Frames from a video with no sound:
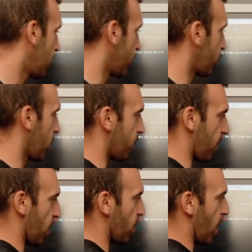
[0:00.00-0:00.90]
this could have
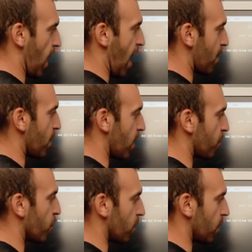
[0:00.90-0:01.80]
very well happened
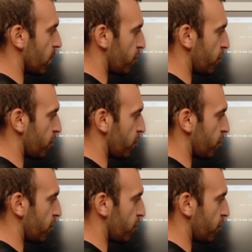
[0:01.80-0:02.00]
on approval.